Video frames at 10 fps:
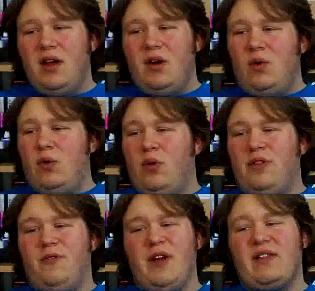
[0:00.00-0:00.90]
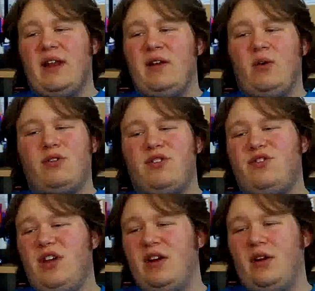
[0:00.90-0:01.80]
or the fact that I know her as a
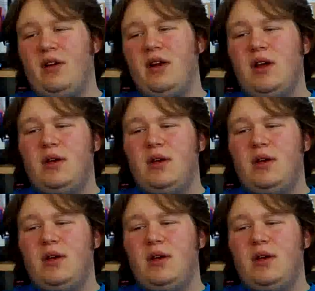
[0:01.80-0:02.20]
singer,